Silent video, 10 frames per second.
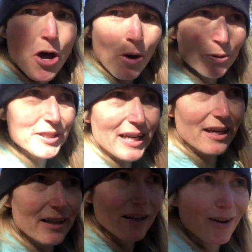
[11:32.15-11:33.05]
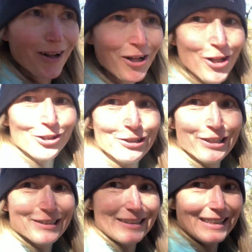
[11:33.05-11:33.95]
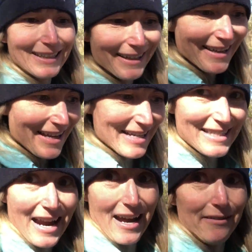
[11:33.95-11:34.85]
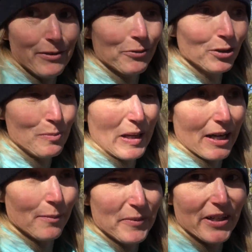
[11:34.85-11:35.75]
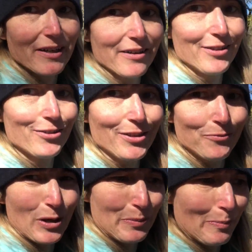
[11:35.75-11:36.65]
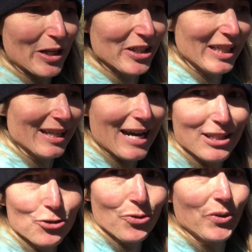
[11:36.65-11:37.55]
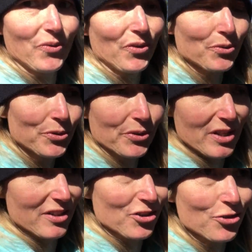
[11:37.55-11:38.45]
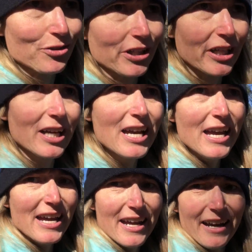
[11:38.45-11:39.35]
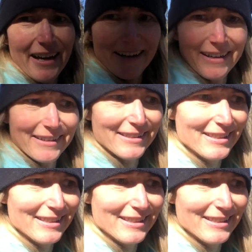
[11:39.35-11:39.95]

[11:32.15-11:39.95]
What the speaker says: We'll take a look-see, because I haven't really been up there other than when Marty and I drove through in the truck, and